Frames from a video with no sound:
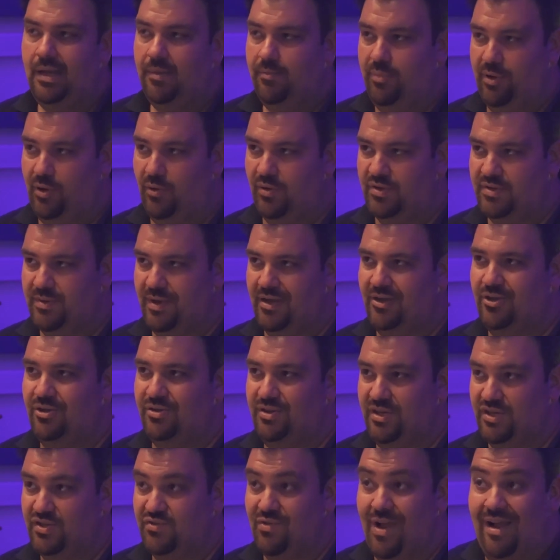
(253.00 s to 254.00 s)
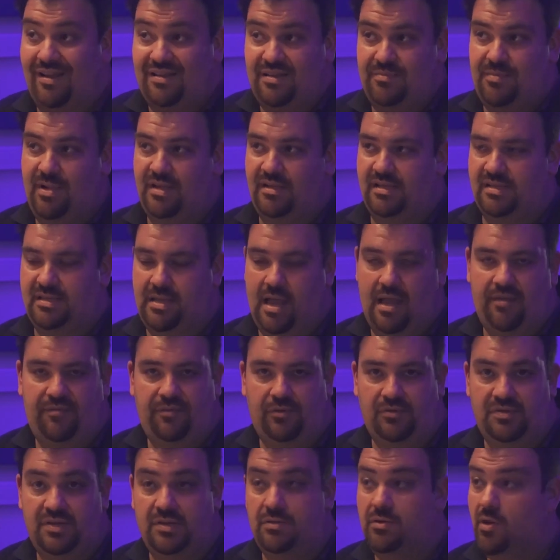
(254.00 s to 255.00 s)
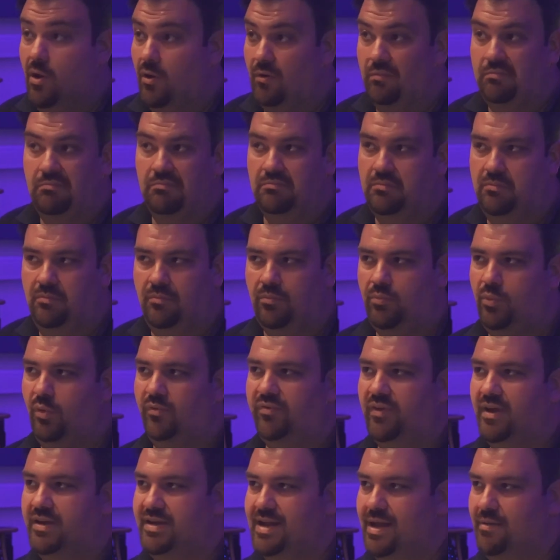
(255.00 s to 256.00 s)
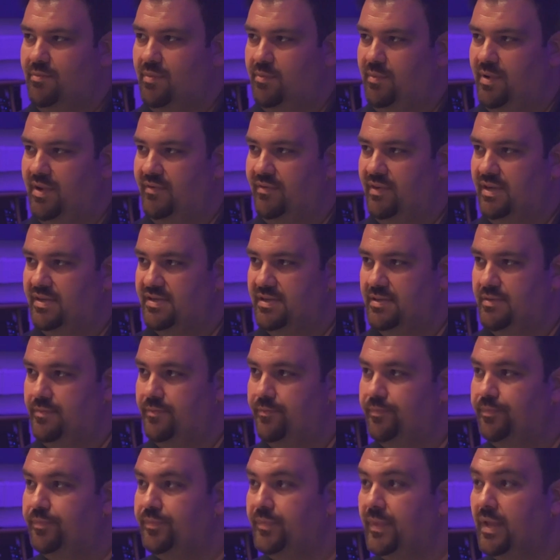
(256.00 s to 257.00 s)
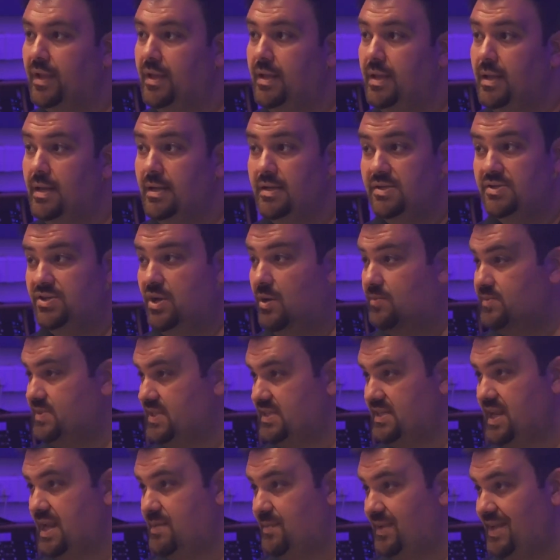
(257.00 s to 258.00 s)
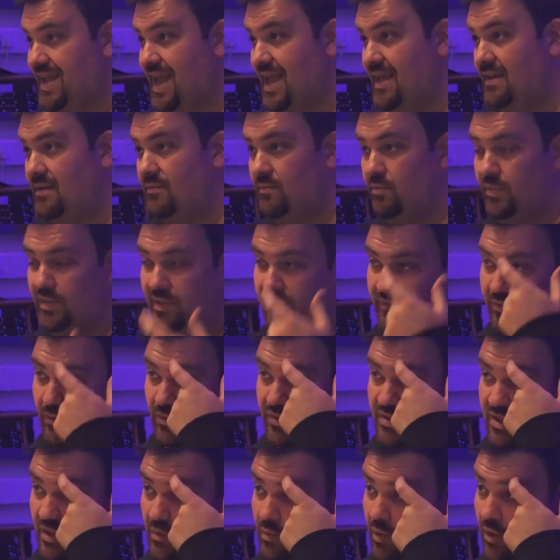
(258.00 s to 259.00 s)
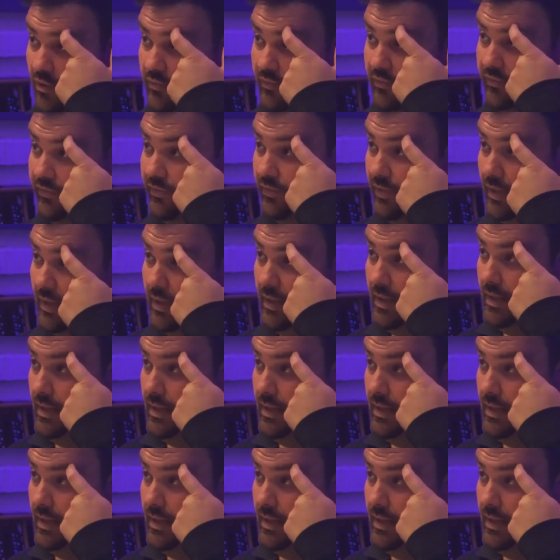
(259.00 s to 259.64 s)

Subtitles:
but also it could distract and make the snare feel too long. We'll find out when we have a listen. Tom's the same again with the 421s